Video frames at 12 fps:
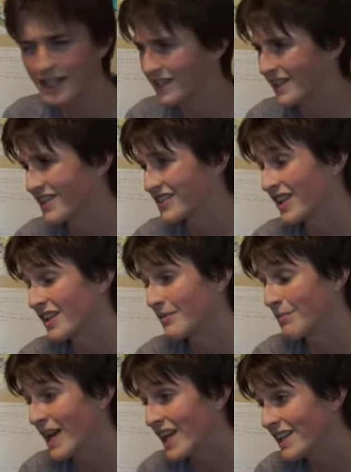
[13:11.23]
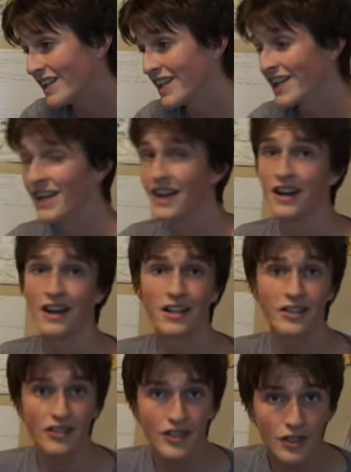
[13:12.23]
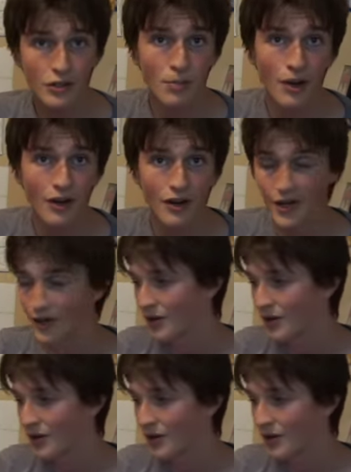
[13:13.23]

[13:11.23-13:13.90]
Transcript: they decided to paint on a steel bar,